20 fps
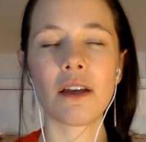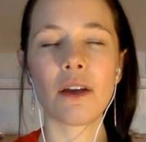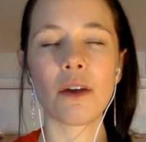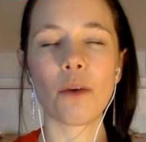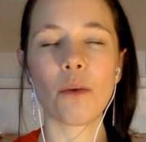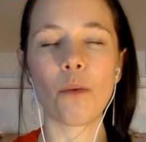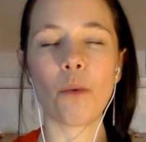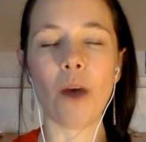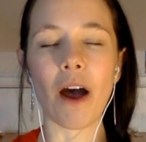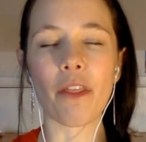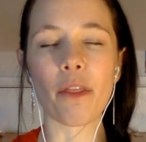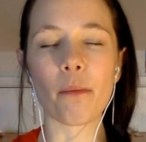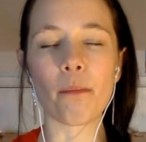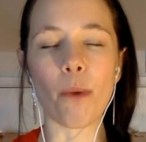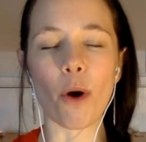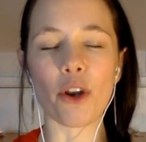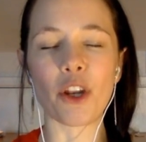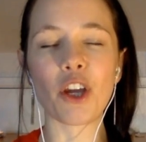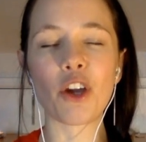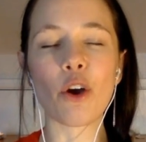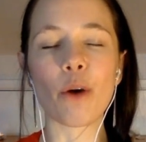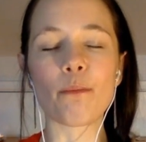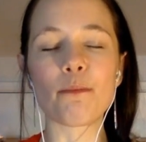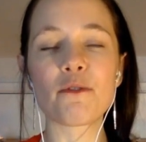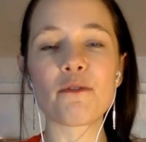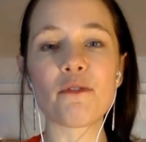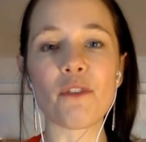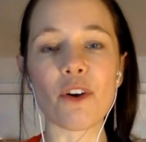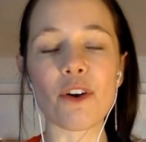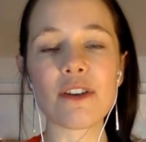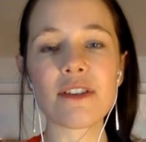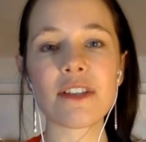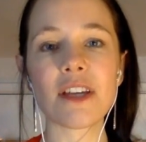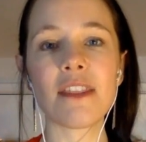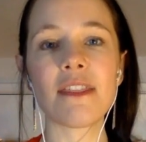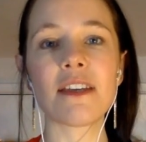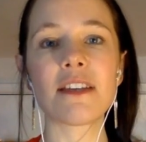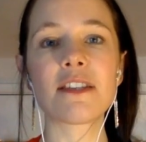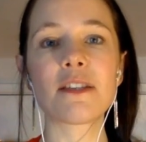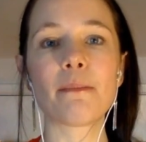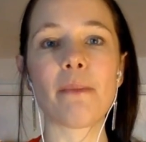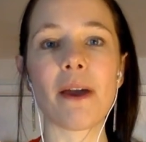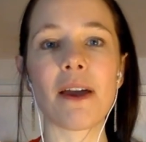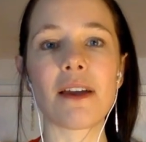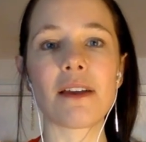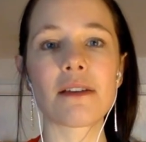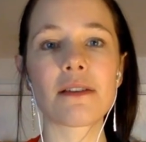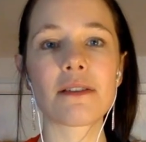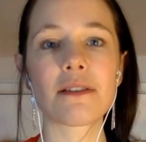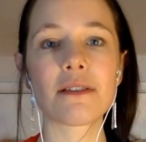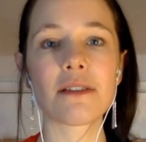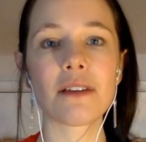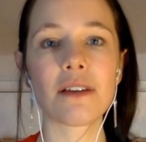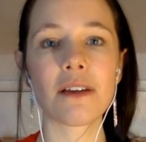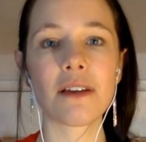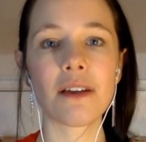while the body comes first in this space,